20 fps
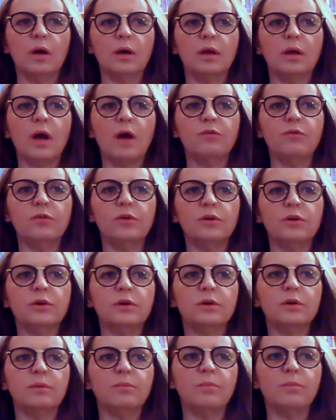
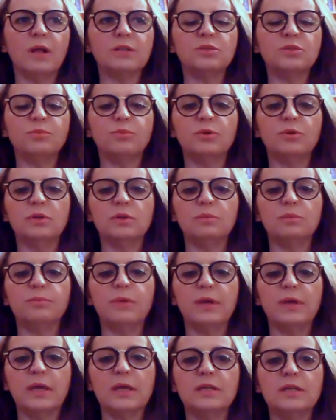govern multiple
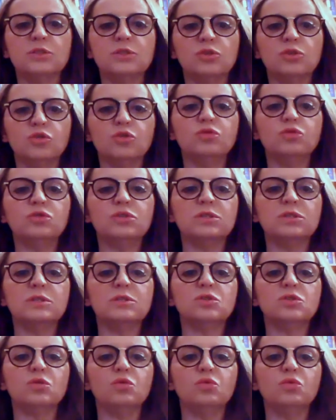big
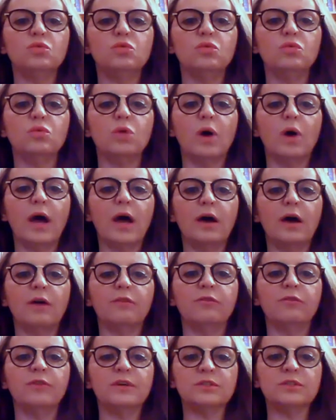institutions who
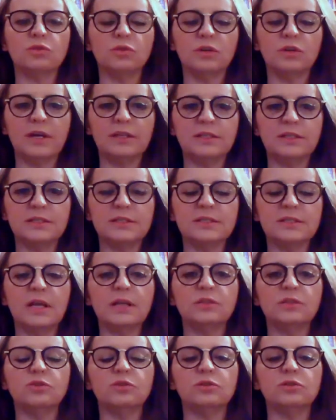have vasculitis
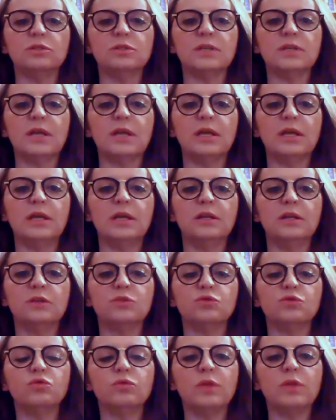centers, and
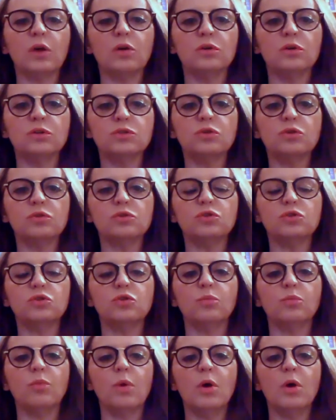through the
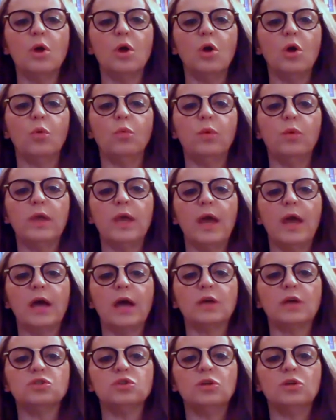consortium we
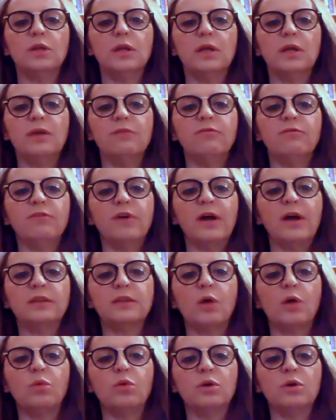actually invite
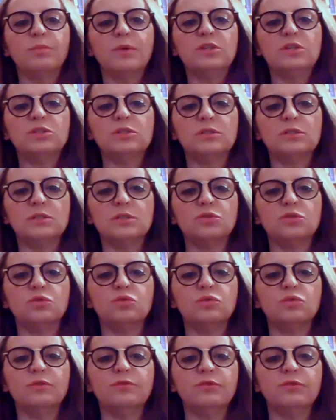our patients
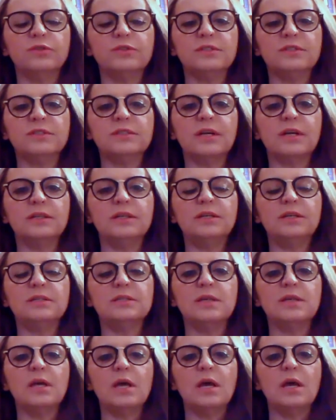to different
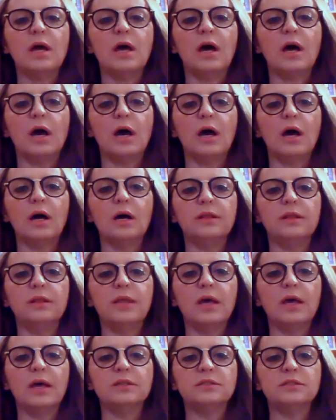studies
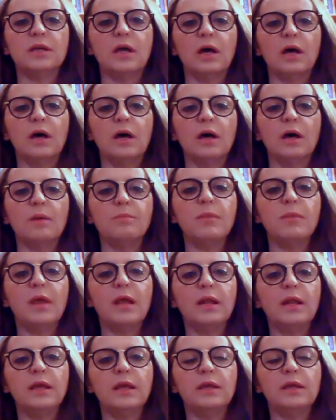that
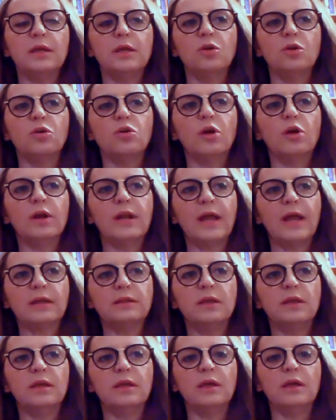mainly
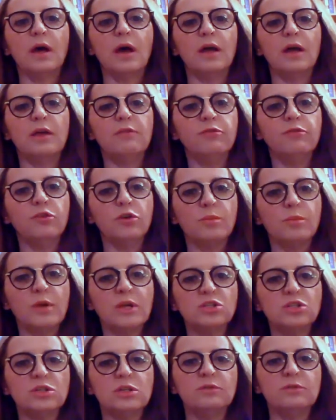collecting
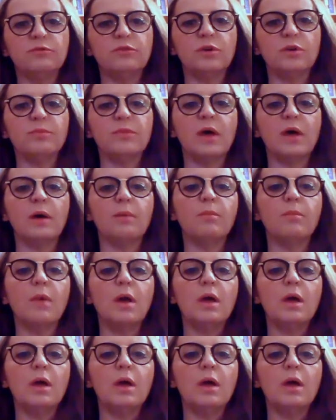information from them